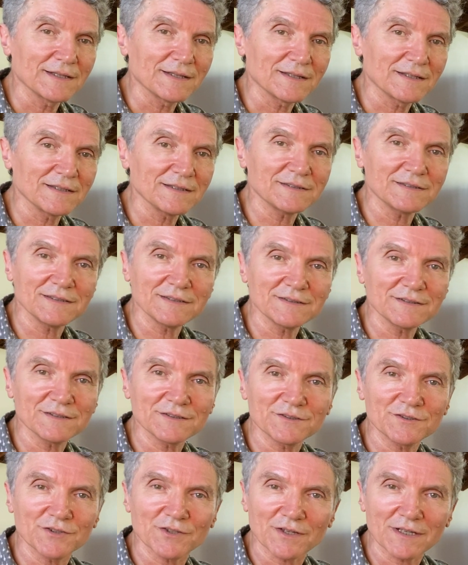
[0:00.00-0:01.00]
This is
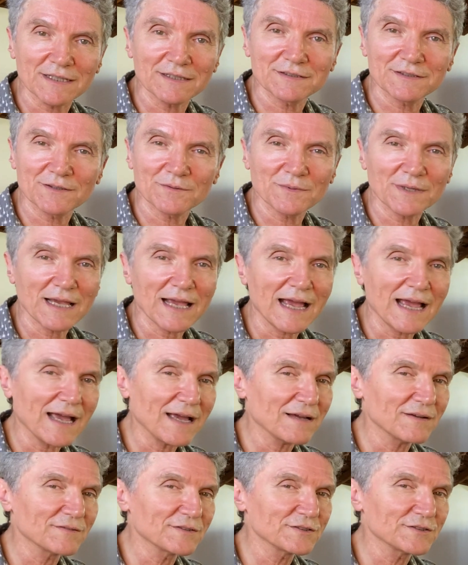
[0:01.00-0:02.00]
a choice that we
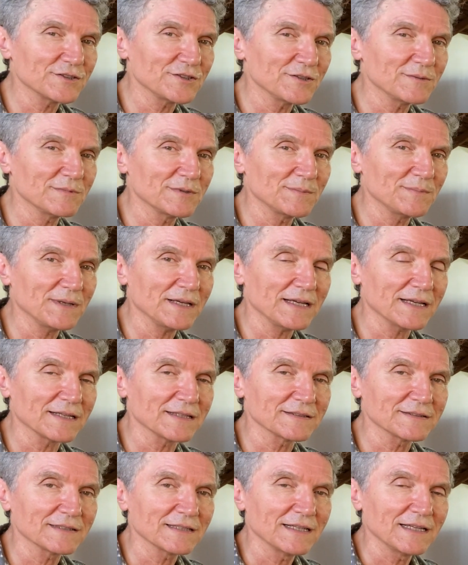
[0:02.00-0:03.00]
have as human
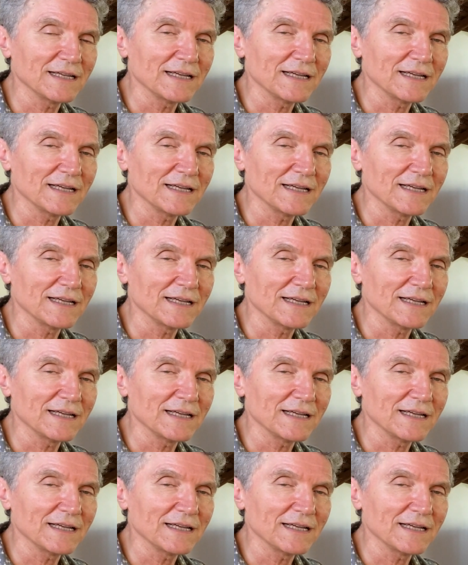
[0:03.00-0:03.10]
beings.